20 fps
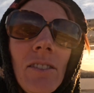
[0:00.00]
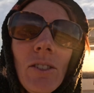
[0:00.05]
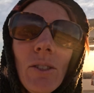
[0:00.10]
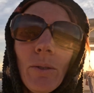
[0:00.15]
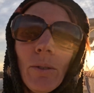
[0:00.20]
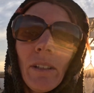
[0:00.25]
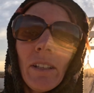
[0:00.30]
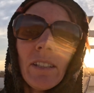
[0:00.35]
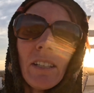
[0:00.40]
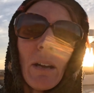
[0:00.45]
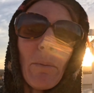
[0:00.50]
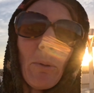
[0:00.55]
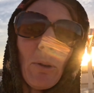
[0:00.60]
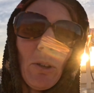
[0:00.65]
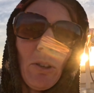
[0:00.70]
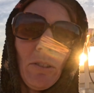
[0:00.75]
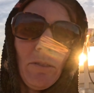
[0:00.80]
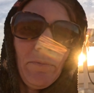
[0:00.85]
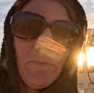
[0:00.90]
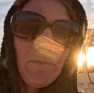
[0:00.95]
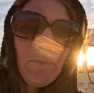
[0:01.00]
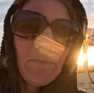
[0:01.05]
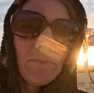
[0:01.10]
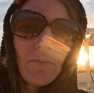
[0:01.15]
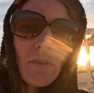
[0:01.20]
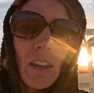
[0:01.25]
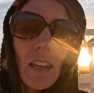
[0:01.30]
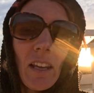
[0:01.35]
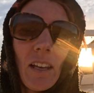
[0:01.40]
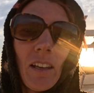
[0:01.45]
doing a double
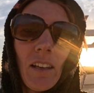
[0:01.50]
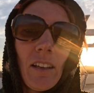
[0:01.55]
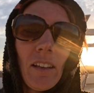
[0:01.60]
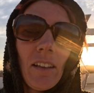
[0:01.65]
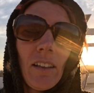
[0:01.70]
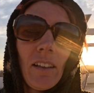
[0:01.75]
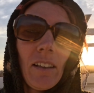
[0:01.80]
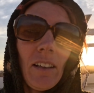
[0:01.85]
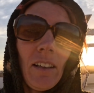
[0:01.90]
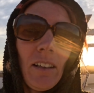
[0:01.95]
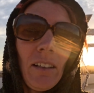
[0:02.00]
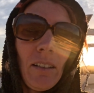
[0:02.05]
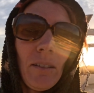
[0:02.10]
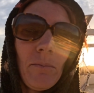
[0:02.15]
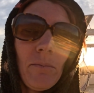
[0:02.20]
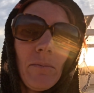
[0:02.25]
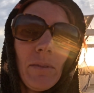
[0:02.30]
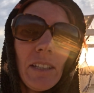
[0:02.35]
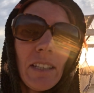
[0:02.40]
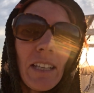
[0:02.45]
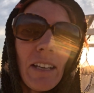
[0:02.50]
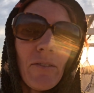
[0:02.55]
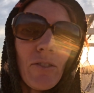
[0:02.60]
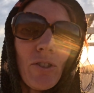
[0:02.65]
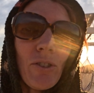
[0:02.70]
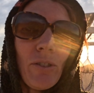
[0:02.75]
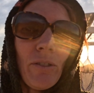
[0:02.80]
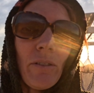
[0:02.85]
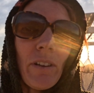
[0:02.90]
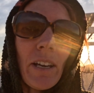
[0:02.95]
this
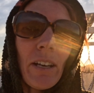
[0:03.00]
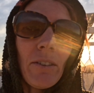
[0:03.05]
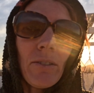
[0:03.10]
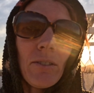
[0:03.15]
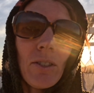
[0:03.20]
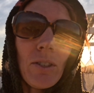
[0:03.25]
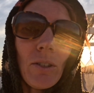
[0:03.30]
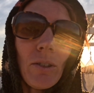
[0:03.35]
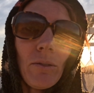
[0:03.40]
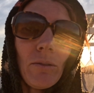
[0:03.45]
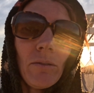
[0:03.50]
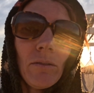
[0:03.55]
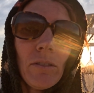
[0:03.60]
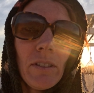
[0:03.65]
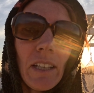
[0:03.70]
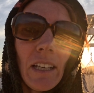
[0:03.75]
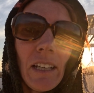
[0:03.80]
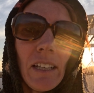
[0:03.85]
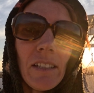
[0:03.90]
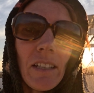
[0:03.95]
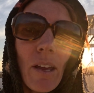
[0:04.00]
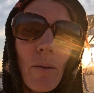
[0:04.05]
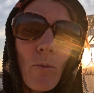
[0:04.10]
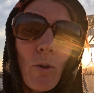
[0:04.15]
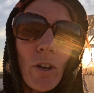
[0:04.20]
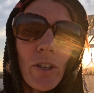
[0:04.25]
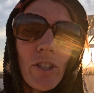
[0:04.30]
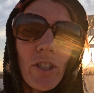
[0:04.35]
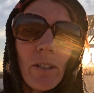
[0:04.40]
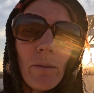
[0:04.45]
afternoon now. So second time
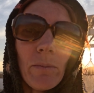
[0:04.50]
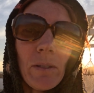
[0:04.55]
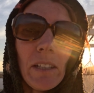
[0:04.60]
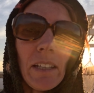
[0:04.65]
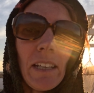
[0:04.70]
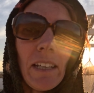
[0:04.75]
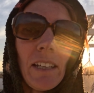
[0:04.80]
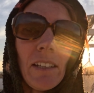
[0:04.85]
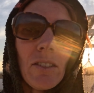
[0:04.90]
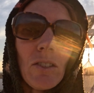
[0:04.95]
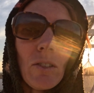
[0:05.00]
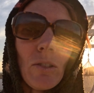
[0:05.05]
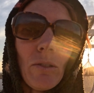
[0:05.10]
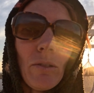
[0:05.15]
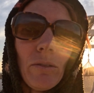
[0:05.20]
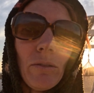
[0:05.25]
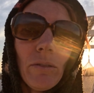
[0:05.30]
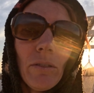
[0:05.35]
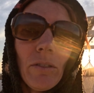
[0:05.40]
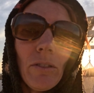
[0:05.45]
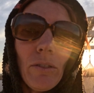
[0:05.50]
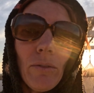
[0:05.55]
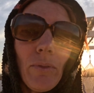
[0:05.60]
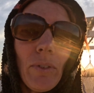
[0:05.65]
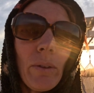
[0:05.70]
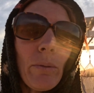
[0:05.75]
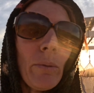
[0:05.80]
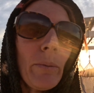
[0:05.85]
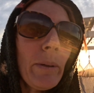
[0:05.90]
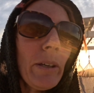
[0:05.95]
washing him today, so
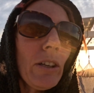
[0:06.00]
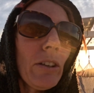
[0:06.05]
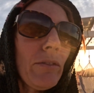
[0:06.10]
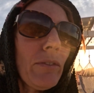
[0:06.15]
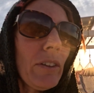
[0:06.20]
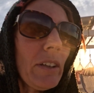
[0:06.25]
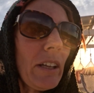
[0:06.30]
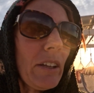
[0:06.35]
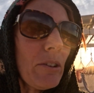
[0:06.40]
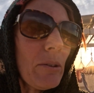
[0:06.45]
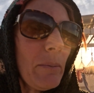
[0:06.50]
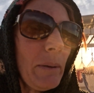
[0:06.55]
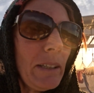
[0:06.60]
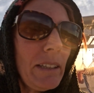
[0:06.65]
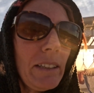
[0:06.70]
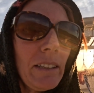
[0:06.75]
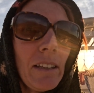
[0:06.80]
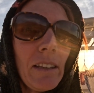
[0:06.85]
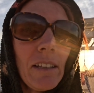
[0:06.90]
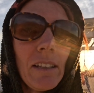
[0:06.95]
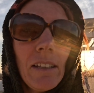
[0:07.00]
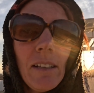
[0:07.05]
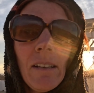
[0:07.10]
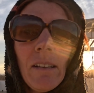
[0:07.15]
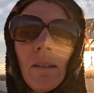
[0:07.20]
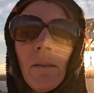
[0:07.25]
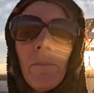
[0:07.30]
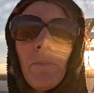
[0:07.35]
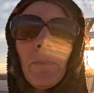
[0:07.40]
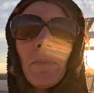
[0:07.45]
hopefully we'll be good for another month.
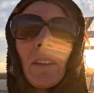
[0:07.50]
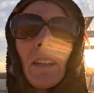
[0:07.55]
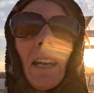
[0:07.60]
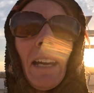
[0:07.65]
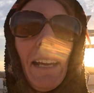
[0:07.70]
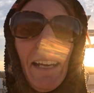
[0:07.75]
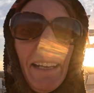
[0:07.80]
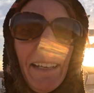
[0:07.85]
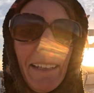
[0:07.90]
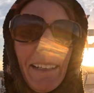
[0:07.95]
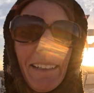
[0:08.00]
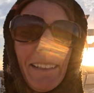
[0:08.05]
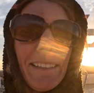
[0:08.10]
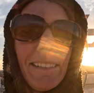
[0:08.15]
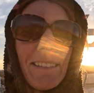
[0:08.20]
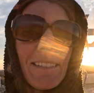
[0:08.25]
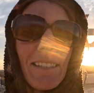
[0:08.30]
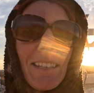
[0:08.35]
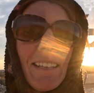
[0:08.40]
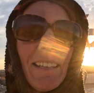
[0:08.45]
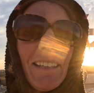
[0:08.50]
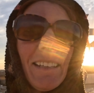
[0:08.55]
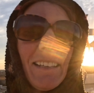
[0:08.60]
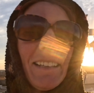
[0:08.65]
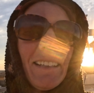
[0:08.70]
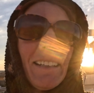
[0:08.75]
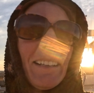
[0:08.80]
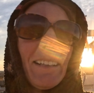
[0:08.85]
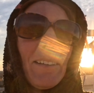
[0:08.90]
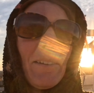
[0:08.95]
And
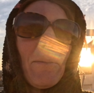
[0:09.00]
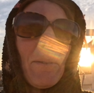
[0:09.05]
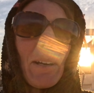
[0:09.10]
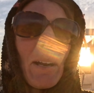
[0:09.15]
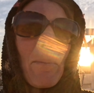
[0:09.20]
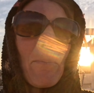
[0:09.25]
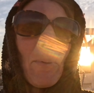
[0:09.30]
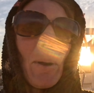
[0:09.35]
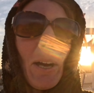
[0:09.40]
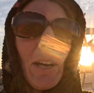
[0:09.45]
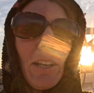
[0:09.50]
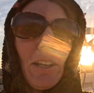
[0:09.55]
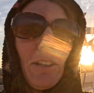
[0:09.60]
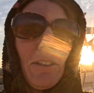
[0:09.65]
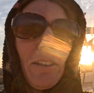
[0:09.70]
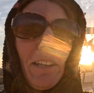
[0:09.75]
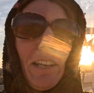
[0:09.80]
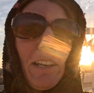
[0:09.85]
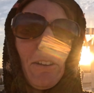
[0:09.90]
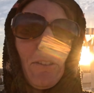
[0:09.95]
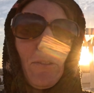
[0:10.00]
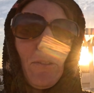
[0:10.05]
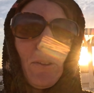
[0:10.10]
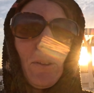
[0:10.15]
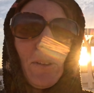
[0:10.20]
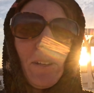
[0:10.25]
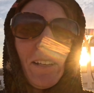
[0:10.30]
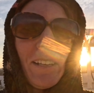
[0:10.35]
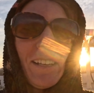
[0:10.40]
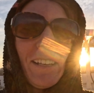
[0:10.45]
what I brought you here
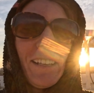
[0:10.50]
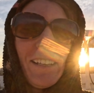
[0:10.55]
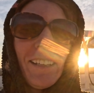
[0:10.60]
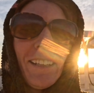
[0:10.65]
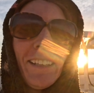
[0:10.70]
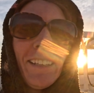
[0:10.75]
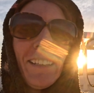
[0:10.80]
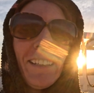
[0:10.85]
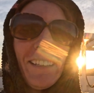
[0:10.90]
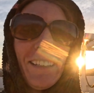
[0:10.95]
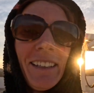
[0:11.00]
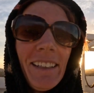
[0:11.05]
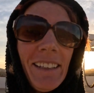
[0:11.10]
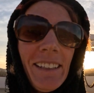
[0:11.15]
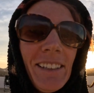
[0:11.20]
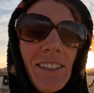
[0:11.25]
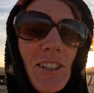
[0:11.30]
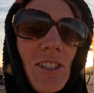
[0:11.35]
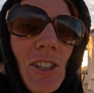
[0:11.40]
for is